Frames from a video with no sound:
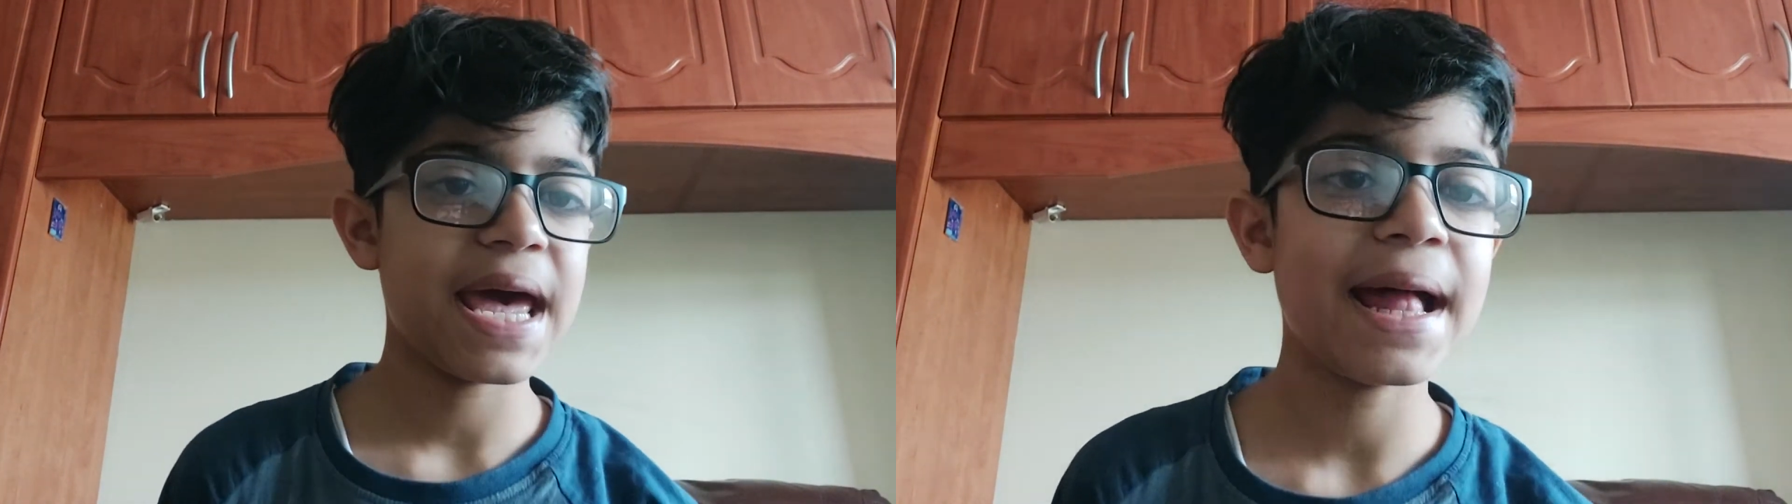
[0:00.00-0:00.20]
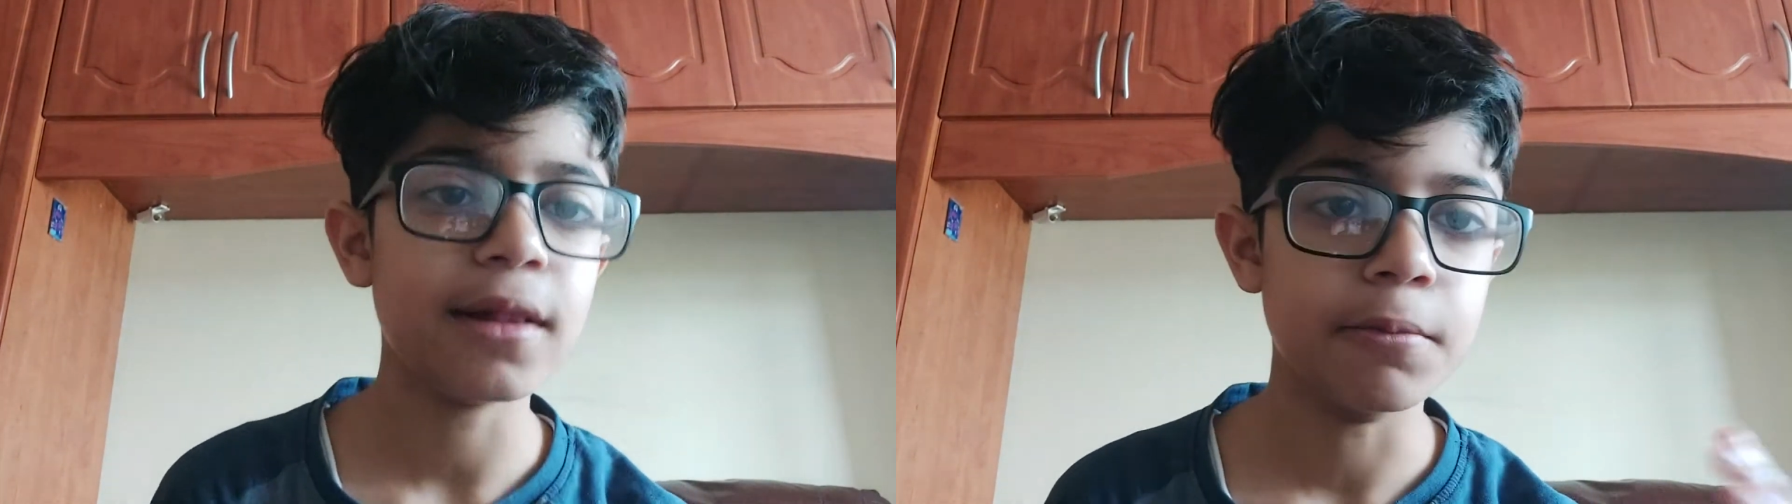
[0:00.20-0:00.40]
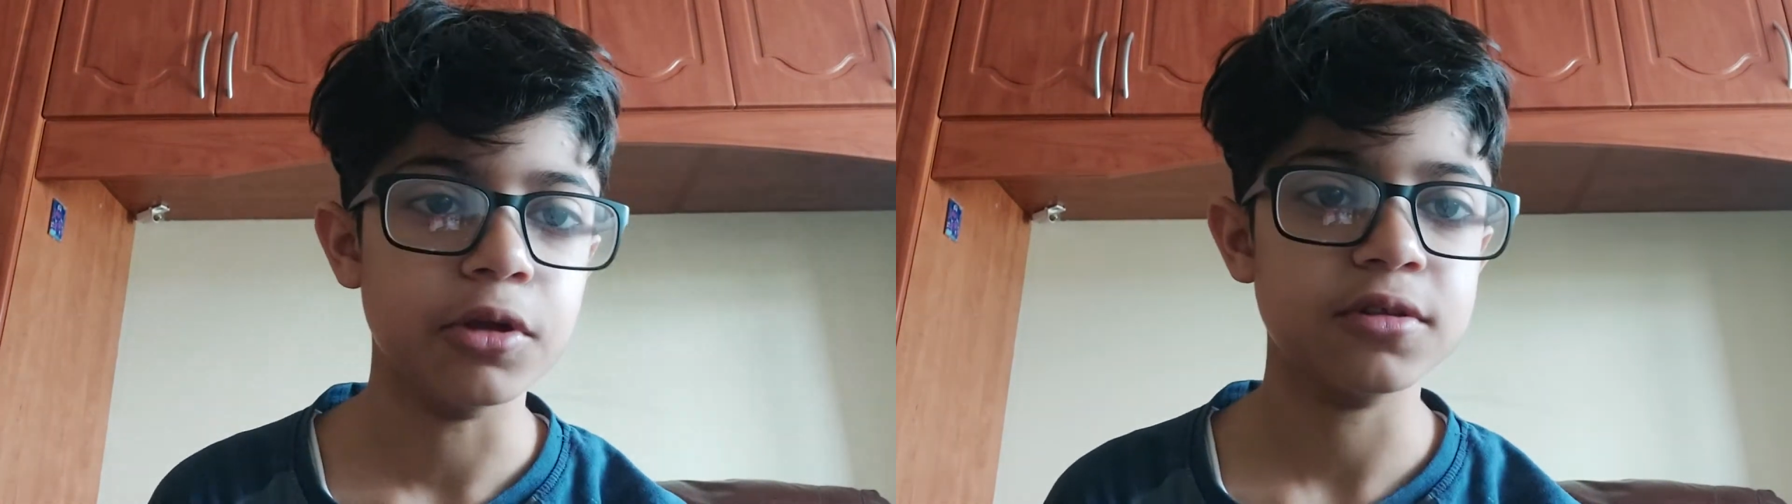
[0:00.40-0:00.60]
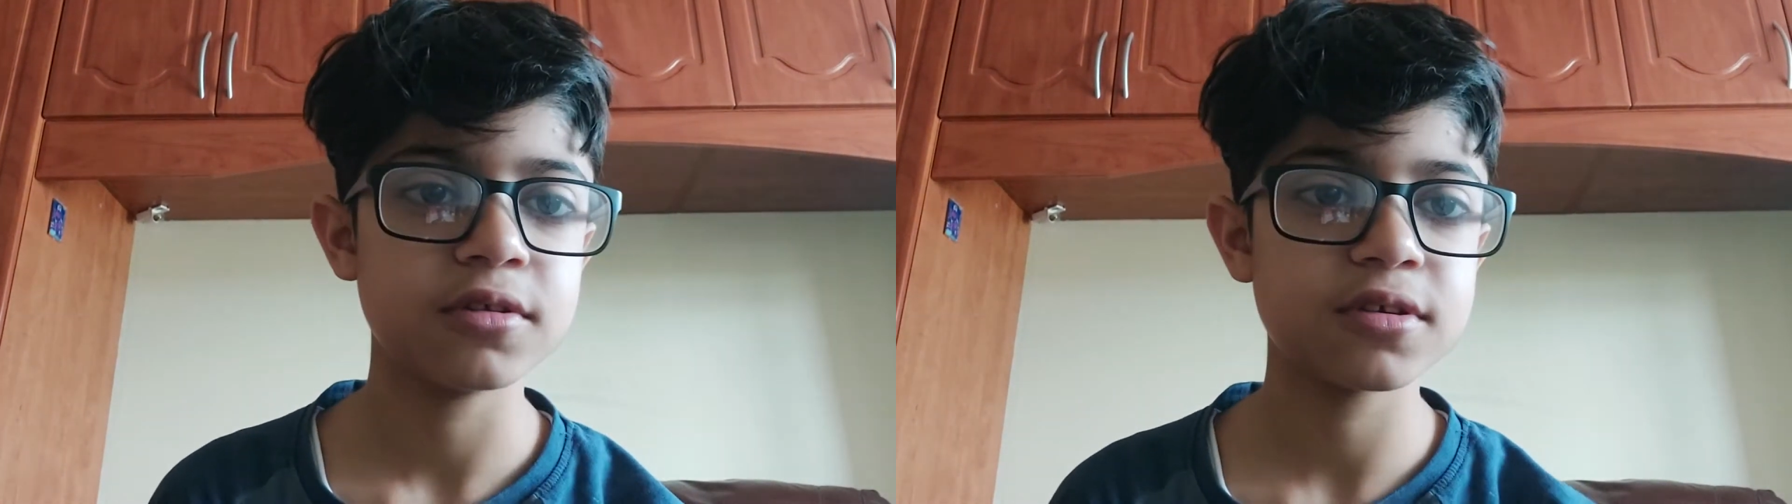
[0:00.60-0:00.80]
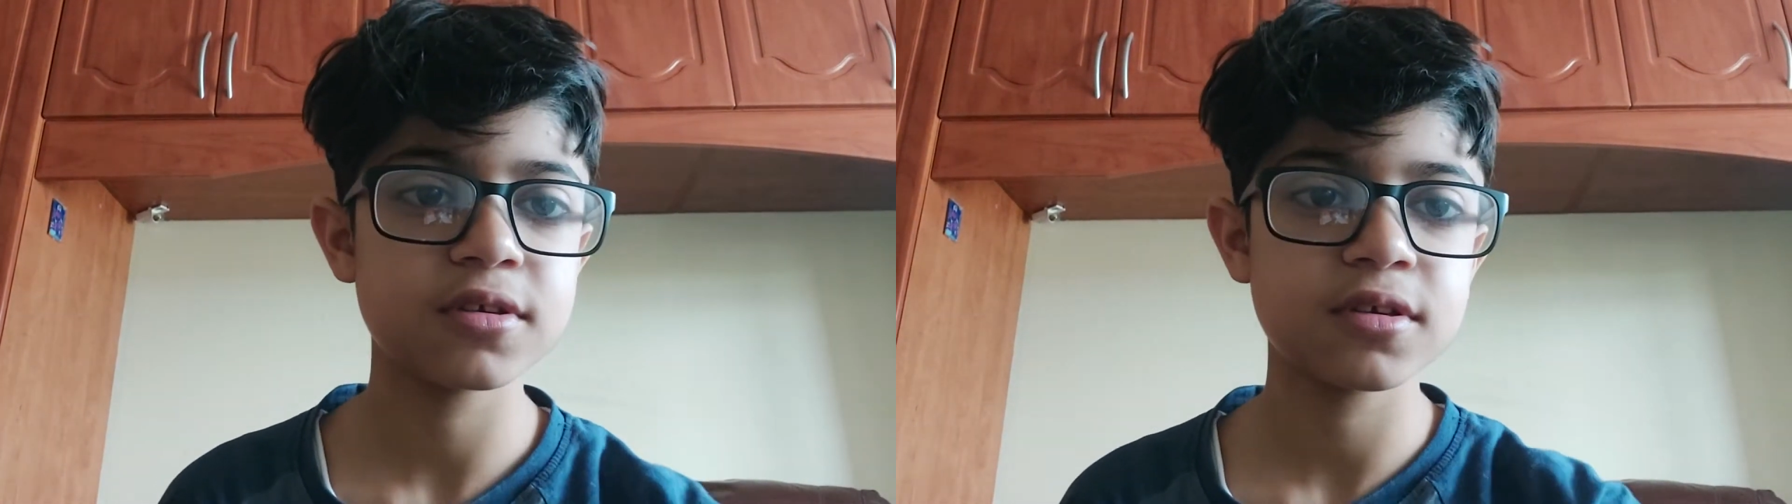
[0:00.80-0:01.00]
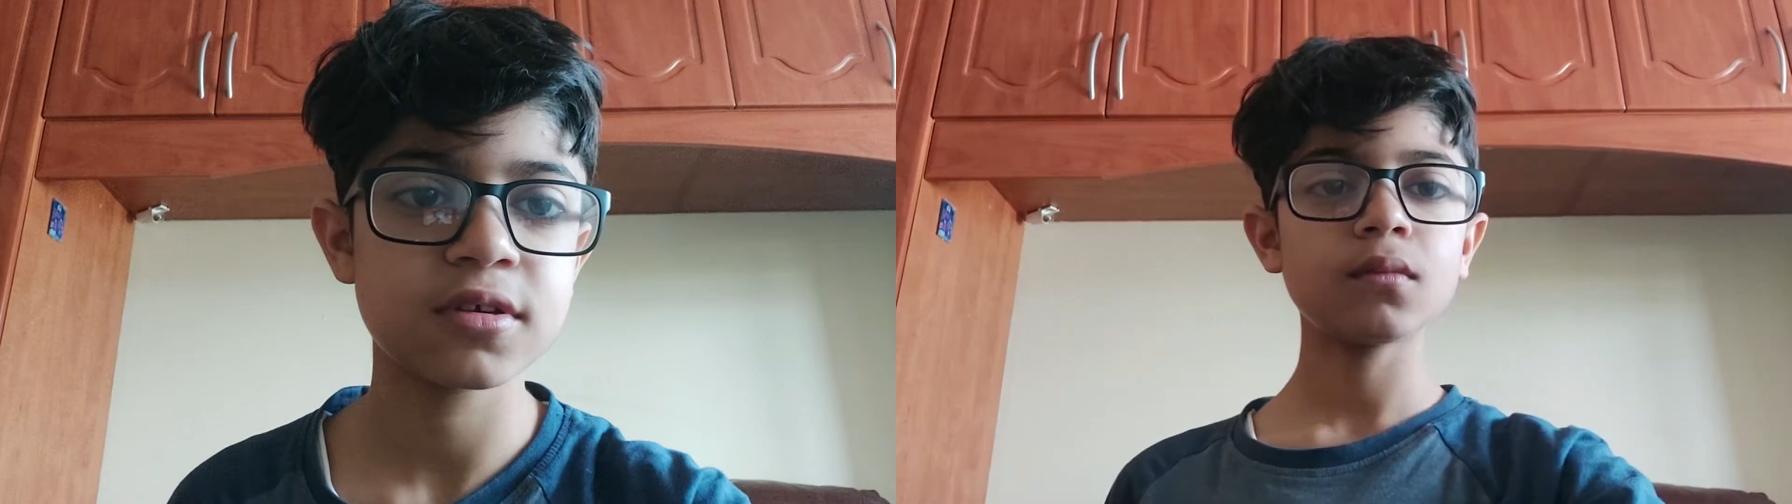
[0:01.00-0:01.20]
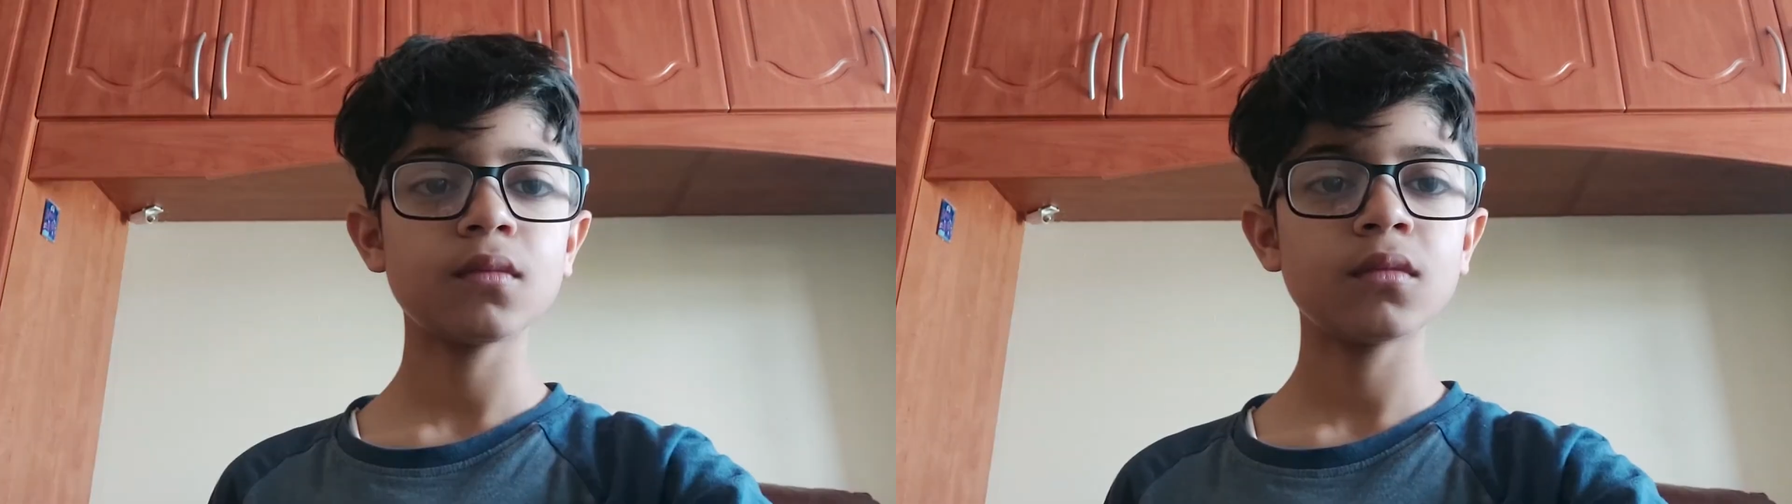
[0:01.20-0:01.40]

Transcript: elements.